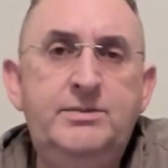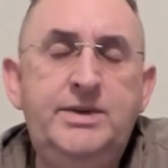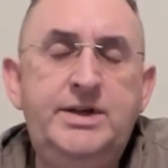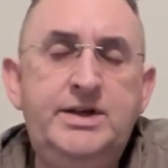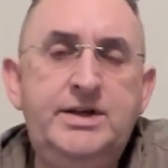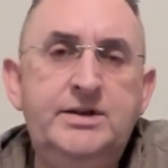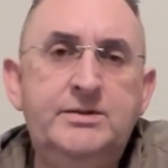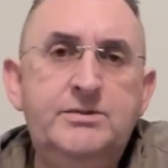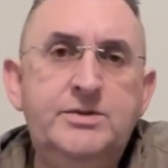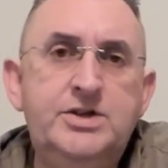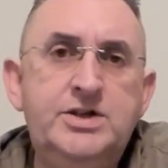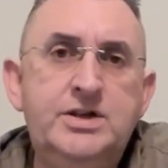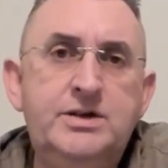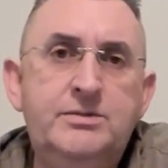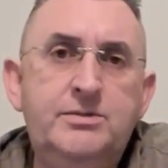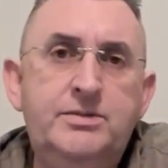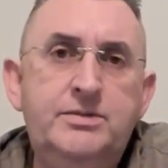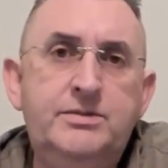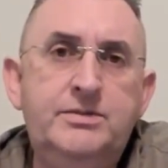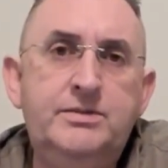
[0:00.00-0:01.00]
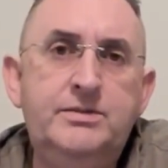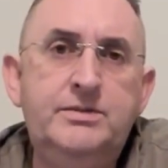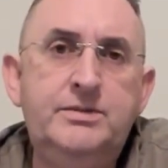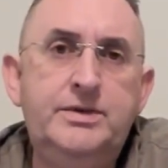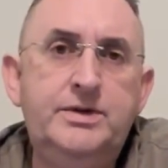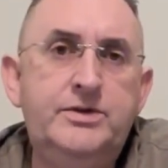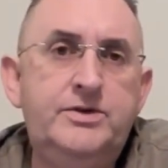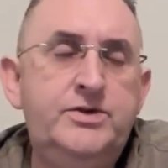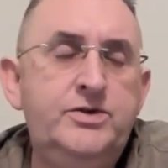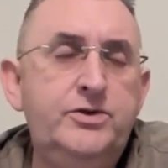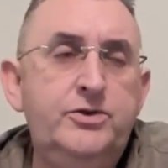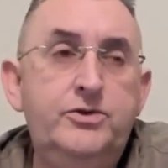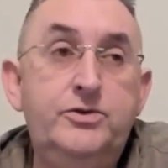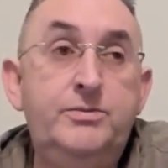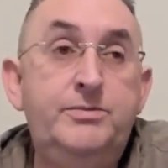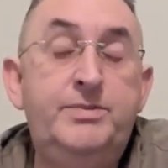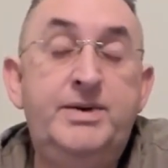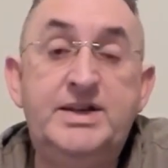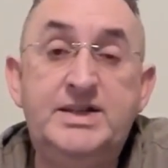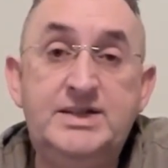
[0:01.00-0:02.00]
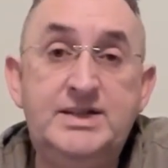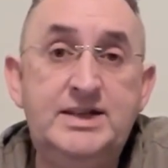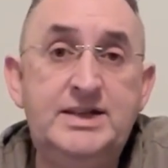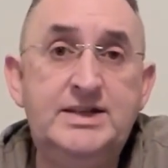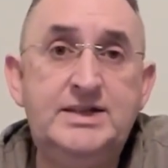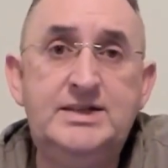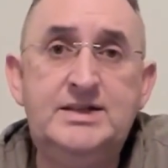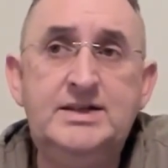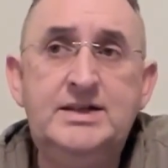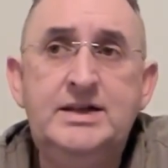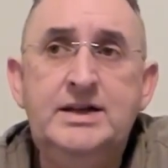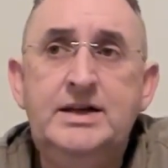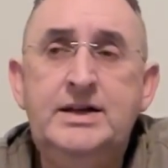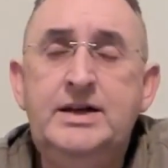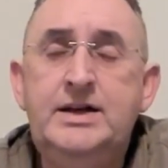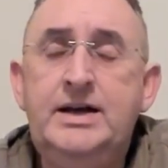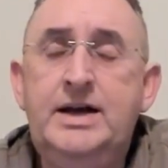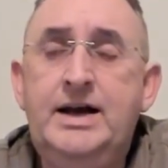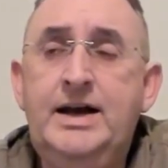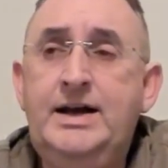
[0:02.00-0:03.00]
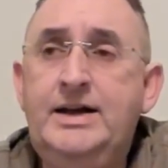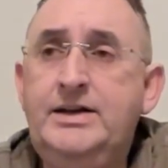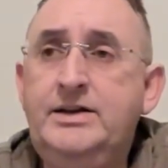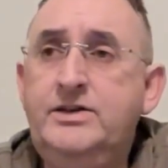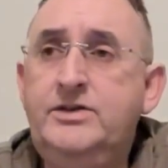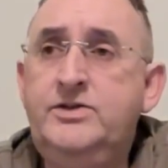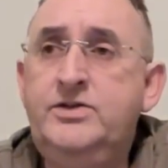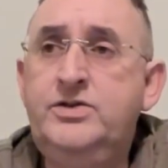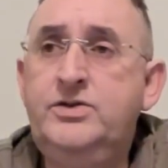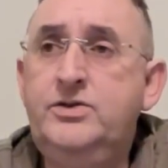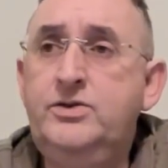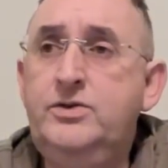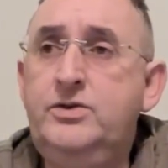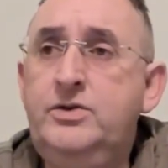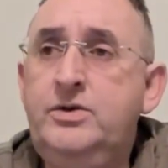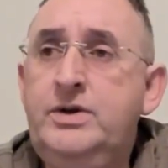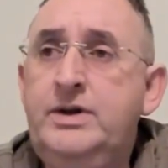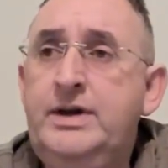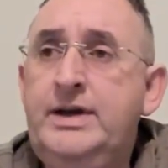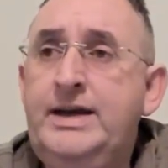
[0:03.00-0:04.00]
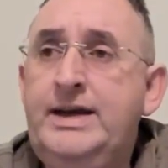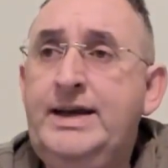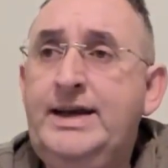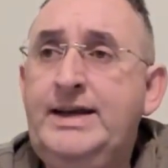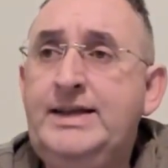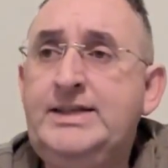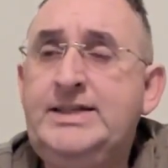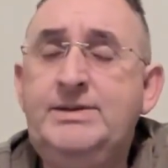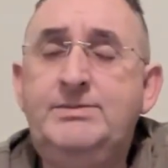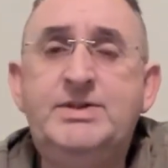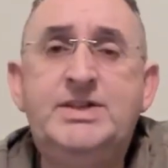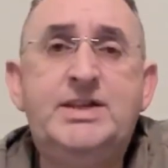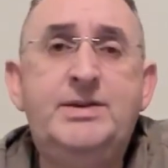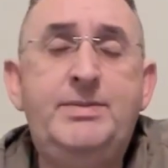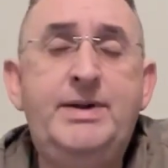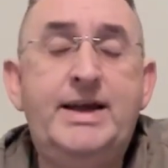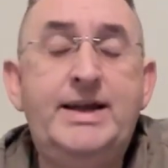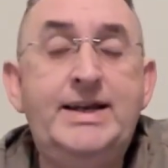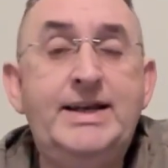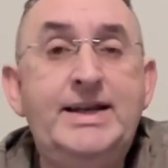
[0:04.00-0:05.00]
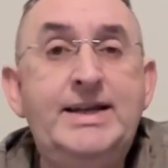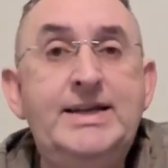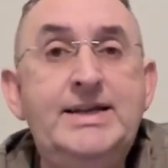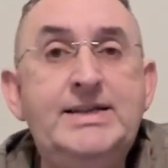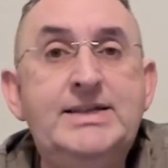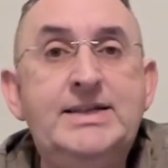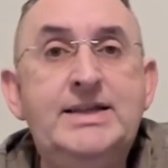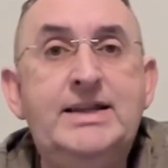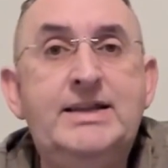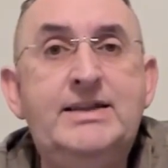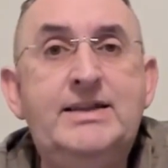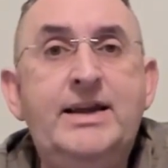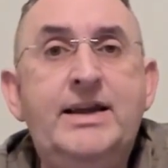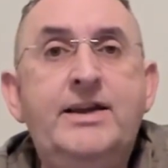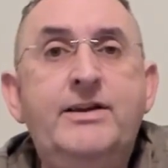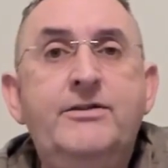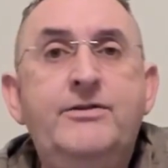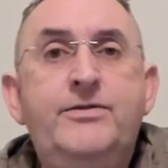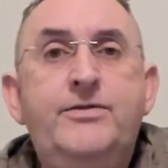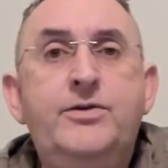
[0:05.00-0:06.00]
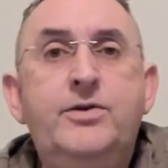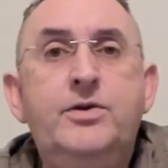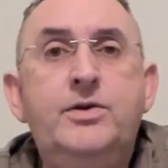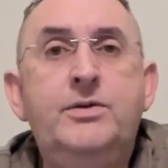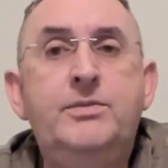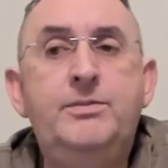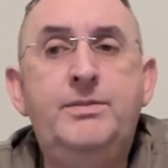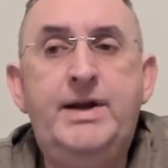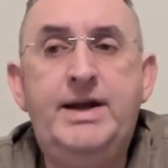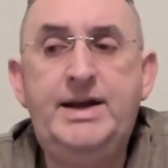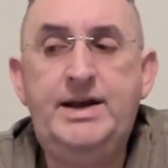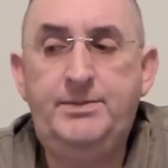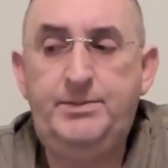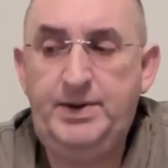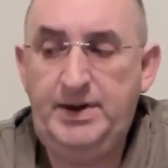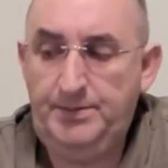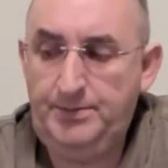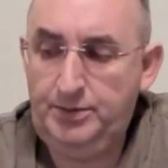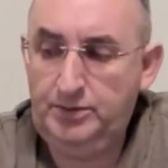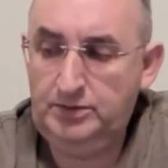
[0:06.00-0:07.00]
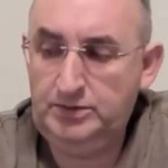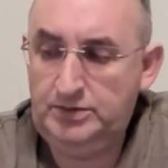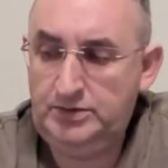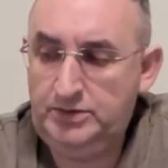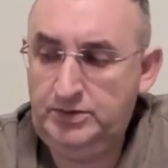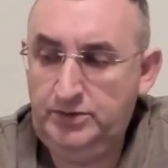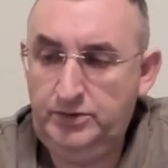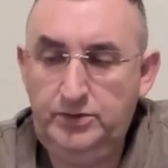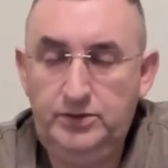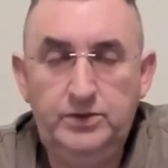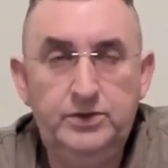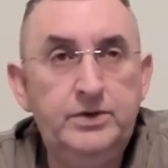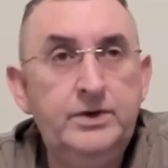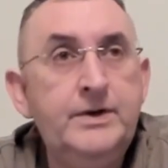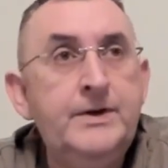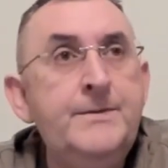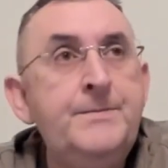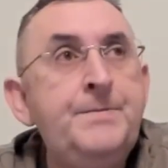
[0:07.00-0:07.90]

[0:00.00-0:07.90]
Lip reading: mediumship to business. And to, it seems to be an easy thing for many people to